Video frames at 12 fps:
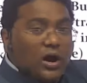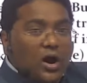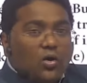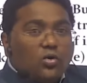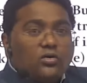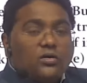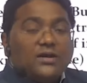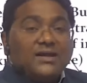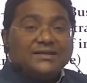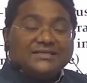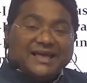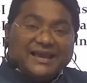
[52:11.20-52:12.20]
out,
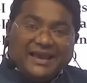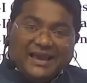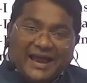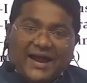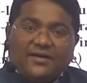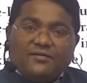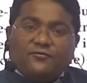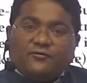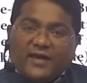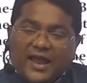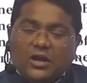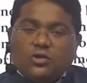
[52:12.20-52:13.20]
the land
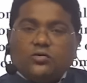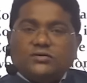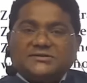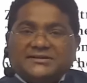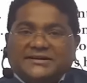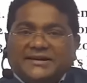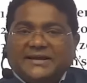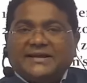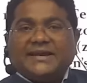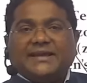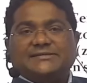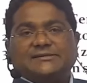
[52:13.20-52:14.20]
value is
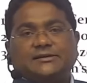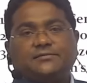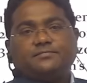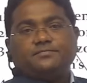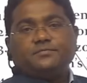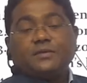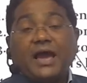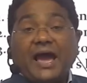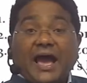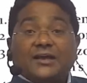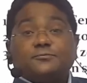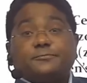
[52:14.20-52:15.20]
decreasing
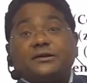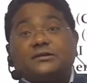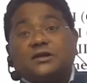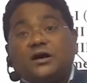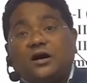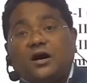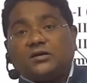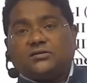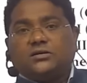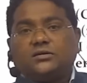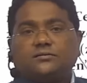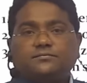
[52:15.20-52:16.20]
as per the
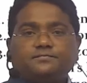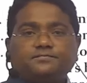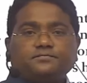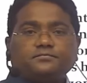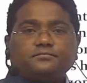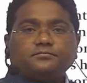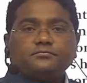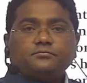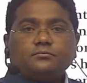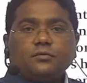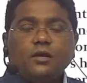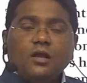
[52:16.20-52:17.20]
author.
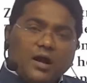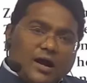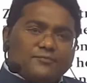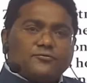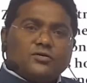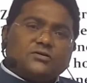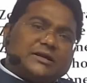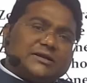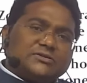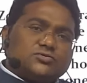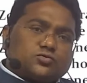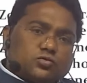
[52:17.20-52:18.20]
Of course that
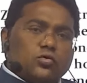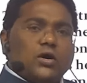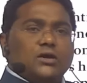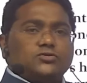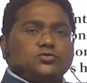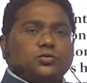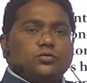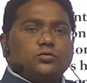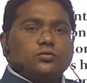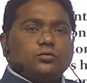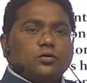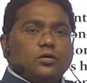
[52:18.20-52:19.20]
is true also.
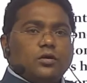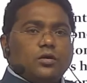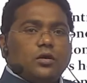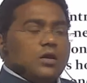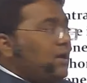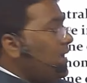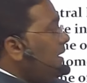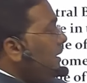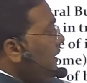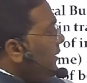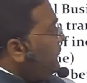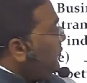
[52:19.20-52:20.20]
If you